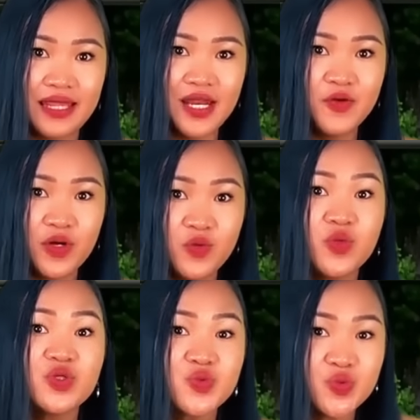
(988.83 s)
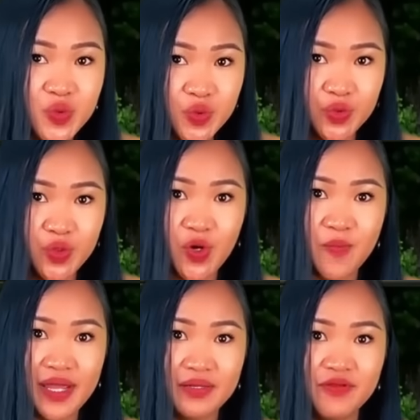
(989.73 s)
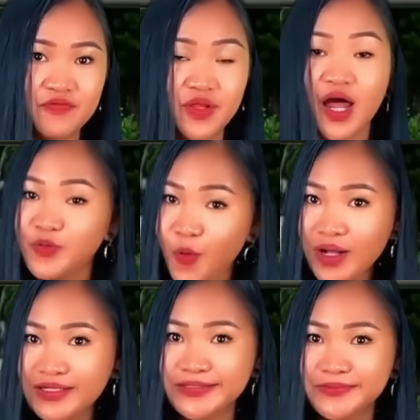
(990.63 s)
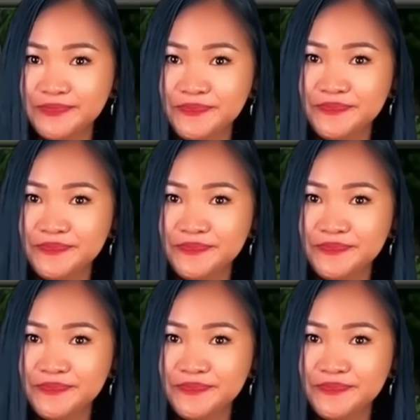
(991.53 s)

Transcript: anyone was rude or made me feel unwelcome.